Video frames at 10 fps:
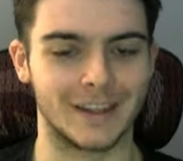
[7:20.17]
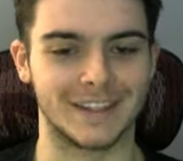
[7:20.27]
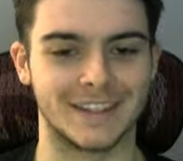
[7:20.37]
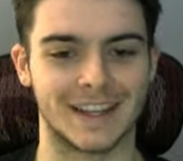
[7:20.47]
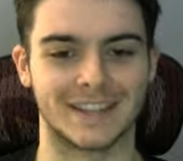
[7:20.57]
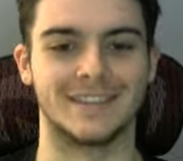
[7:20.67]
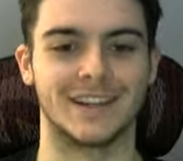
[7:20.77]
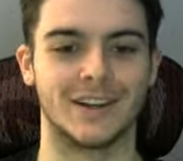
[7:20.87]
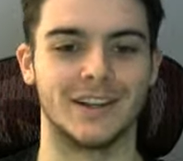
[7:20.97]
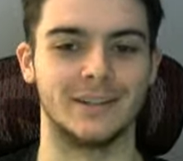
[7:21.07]
it's
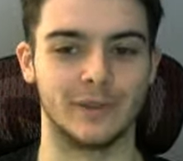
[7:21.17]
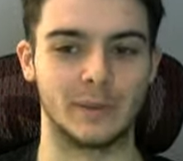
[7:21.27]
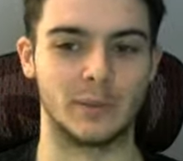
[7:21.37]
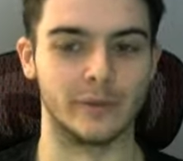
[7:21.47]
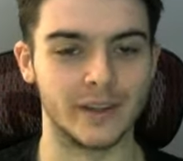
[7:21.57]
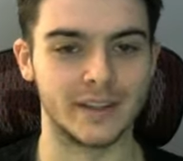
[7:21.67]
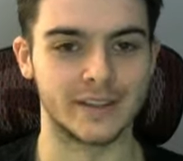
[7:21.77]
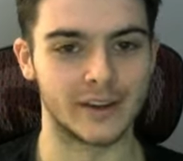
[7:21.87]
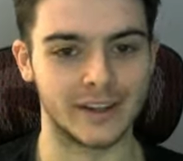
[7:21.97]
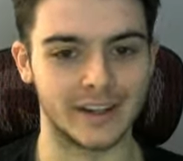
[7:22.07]
necessary to flip your
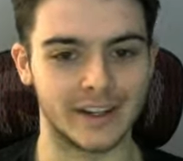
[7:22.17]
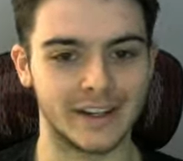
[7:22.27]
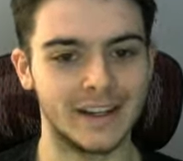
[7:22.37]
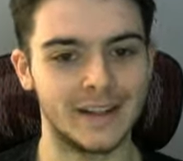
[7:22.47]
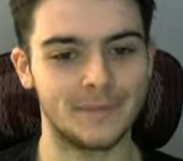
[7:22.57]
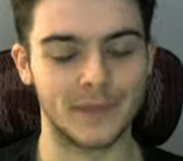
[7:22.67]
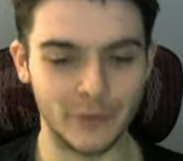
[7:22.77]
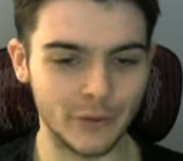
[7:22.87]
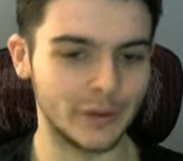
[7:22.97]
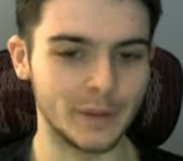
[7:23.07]
V-Star here.
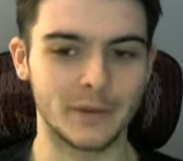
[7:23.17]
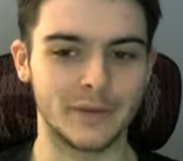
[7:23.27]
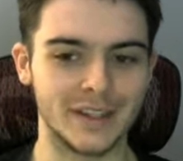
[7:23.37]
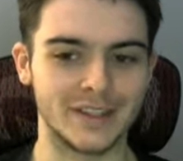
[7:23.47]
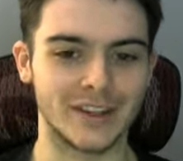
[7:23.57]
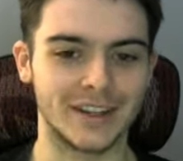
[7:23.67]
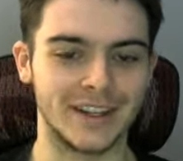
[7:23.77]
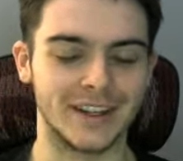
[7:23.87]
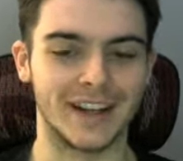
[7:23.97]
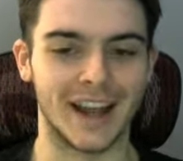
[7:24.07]
If you flip your V-Star
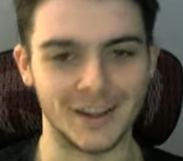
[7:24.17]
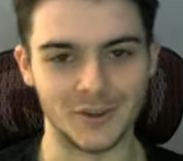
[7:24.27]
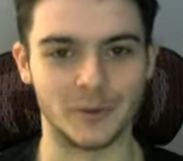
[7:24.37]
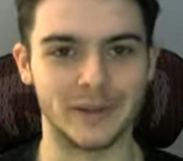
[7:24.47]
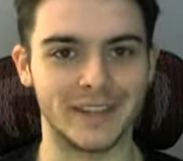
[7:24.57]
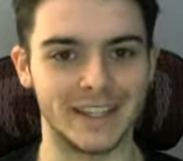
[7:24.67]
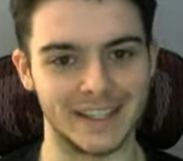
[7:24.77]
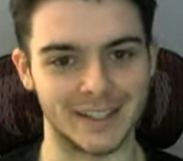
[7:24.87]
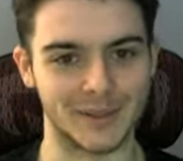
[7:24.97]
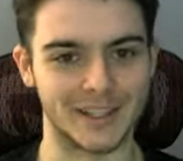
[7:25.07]
here and you whiff the
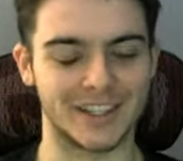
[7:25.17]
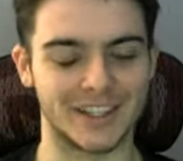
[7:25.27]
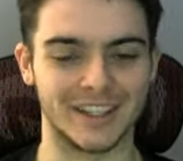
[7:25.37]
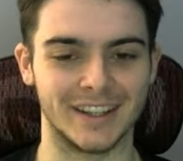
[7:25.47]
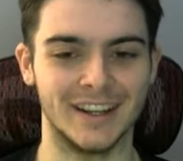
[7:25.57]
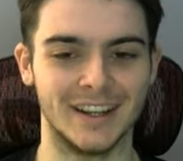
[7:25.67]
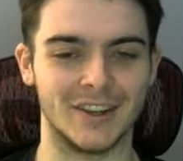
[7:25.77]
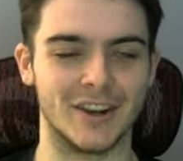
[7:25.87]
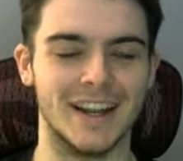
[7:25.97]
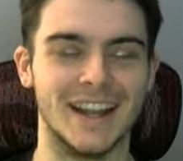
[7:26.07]
E-switch,
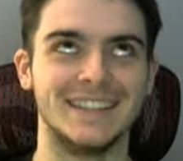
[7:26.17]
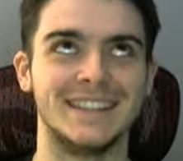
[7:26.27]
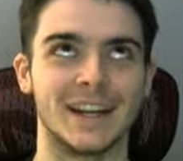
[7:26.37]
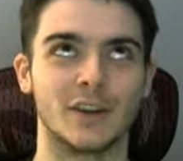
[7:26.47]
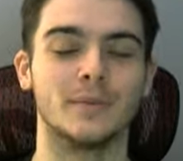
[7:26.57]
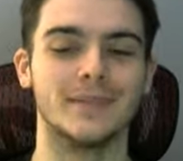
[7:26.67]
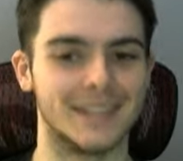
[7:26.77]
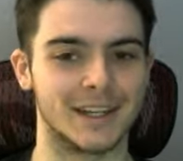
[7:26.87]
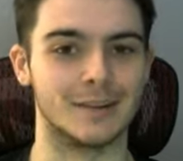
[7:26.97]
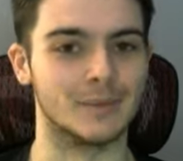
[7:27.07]
you're in a terrible,
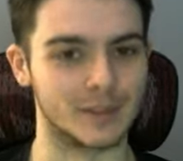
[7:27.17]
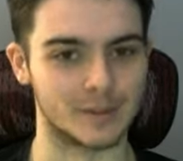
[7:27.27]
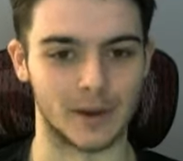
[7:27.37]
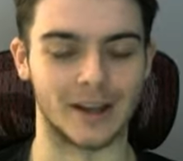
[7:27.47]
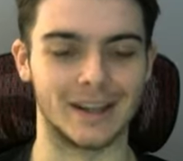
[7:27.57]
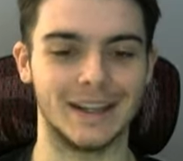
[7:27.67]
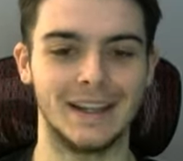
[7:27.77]
terrible spot.